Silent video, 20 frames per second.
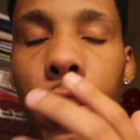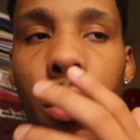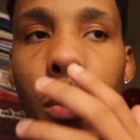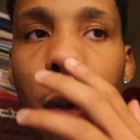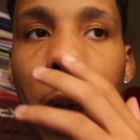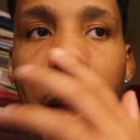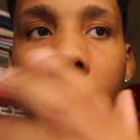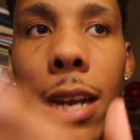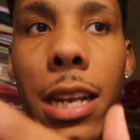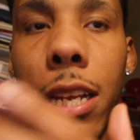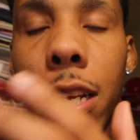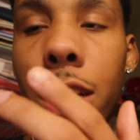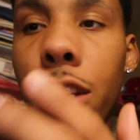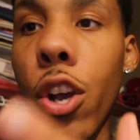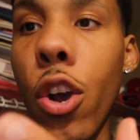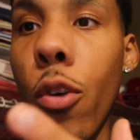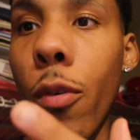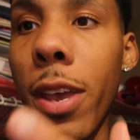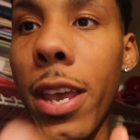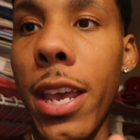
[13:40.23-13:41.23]
so I need to
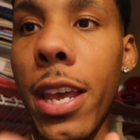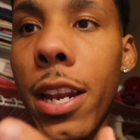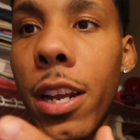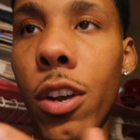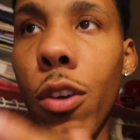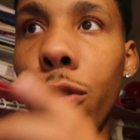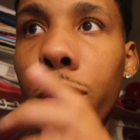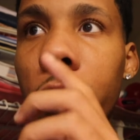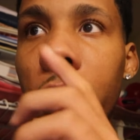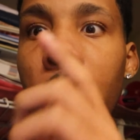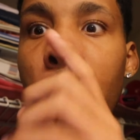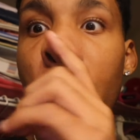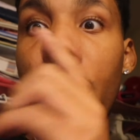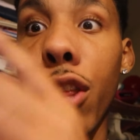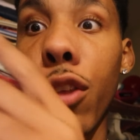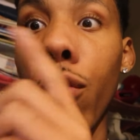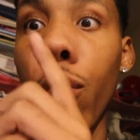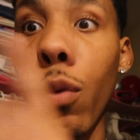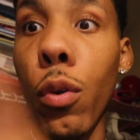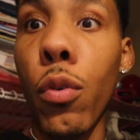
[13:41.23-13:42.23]
go ahead and go to the
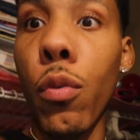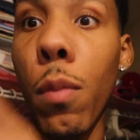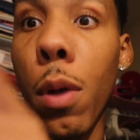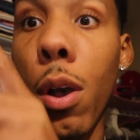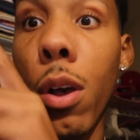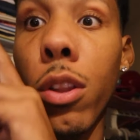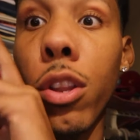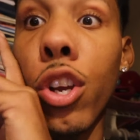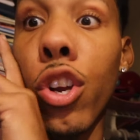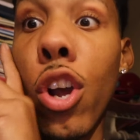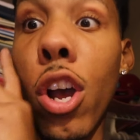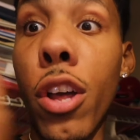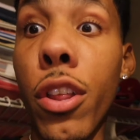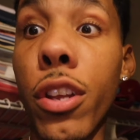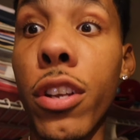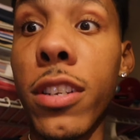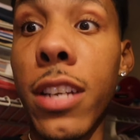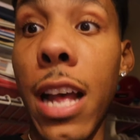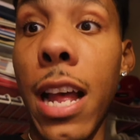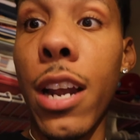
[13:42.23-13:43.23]
other room on the
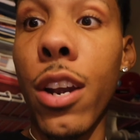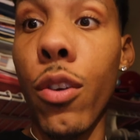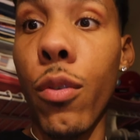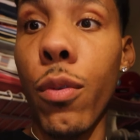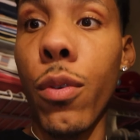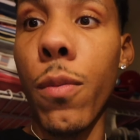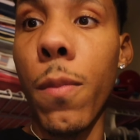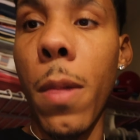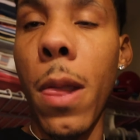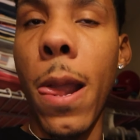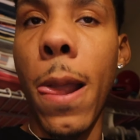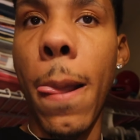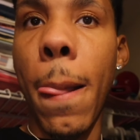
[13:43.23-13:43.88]
other side of the room.